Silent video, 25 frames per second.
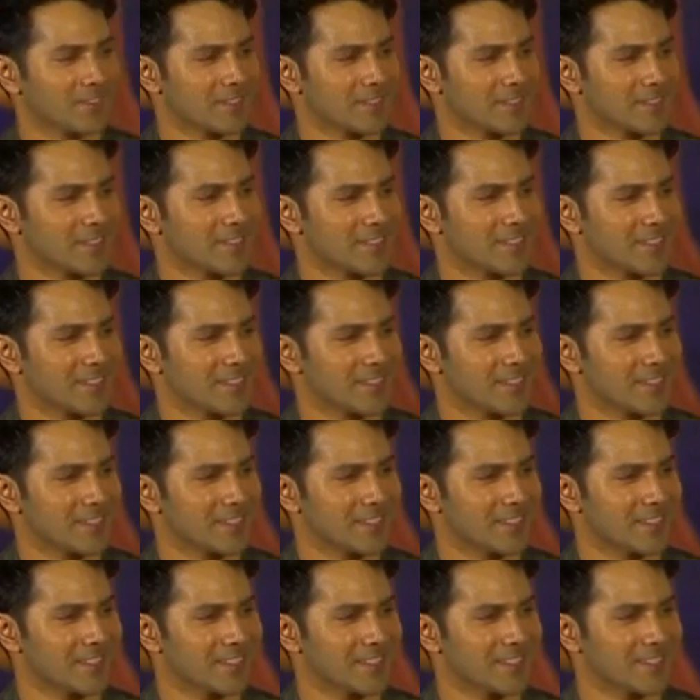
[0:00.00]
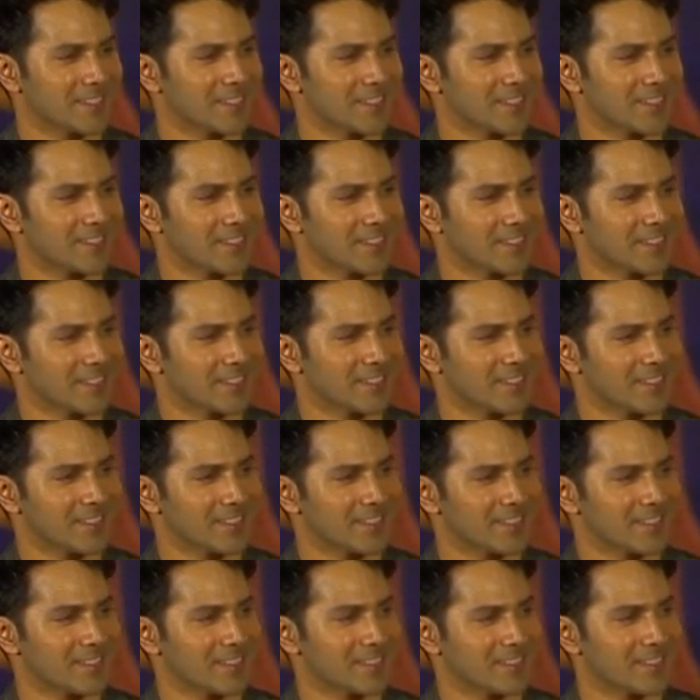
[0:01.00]

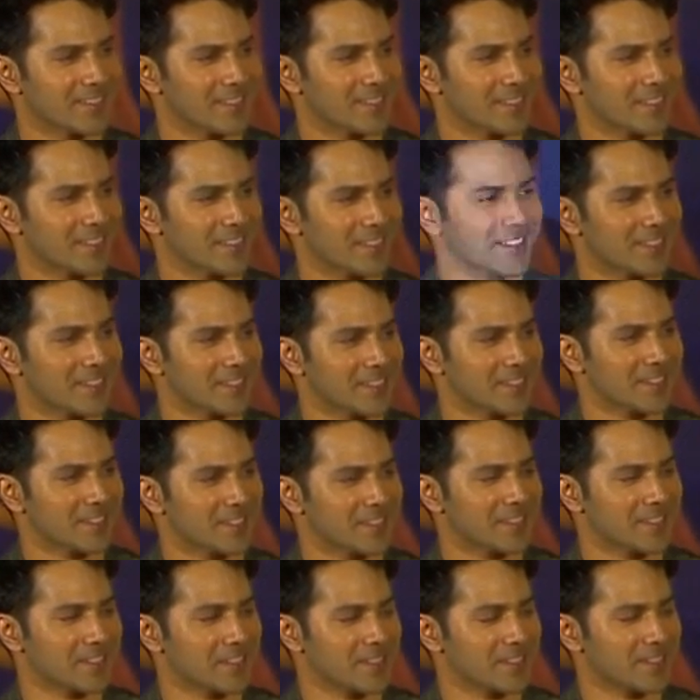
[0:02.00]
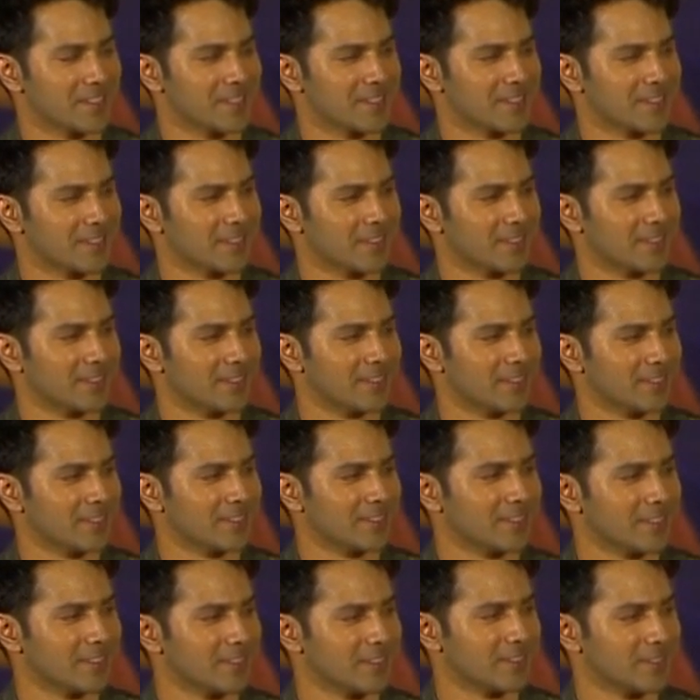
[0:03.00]

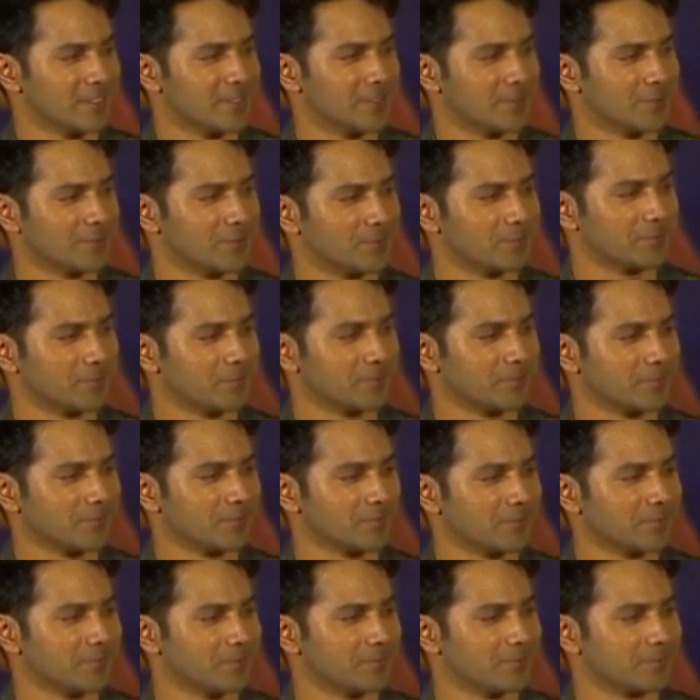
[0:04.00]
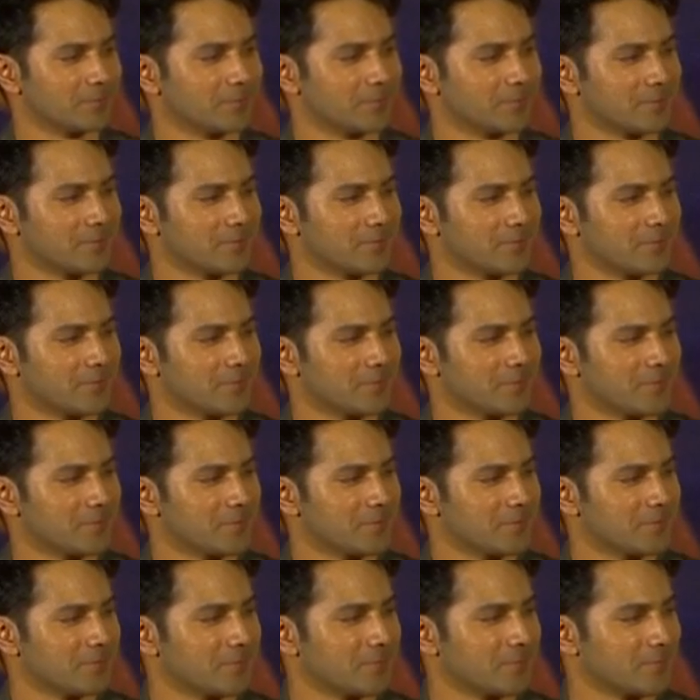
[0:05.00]
The person shown says nothing.